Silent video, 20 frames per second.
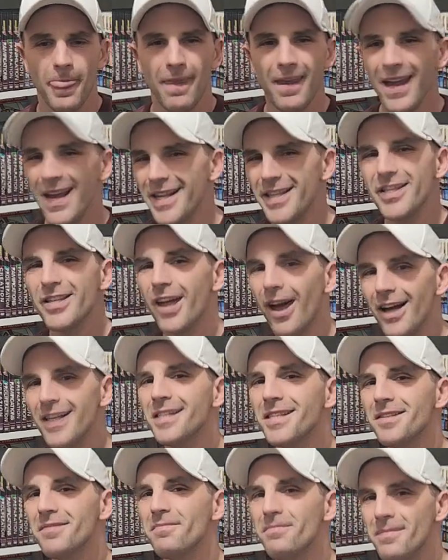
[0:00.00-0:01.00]
it
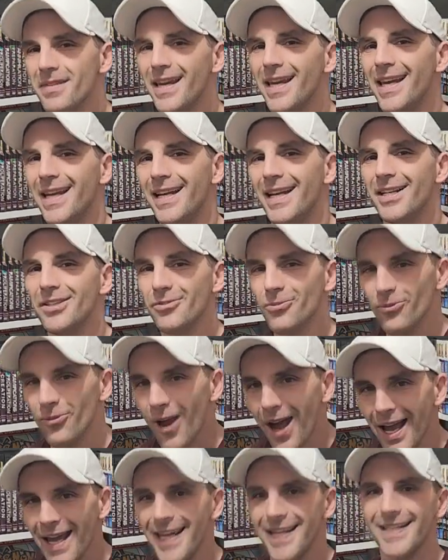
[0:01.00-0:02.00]
doesn't mean it's
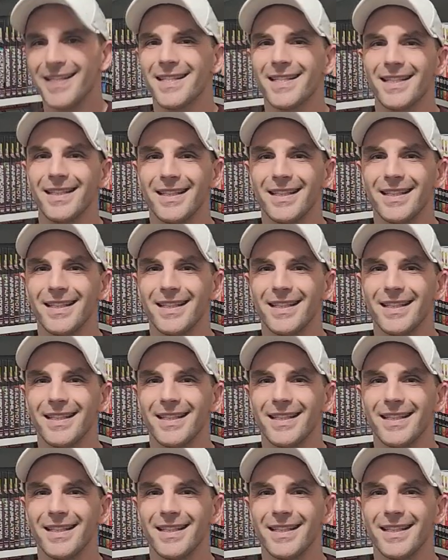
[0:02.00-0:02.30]
right.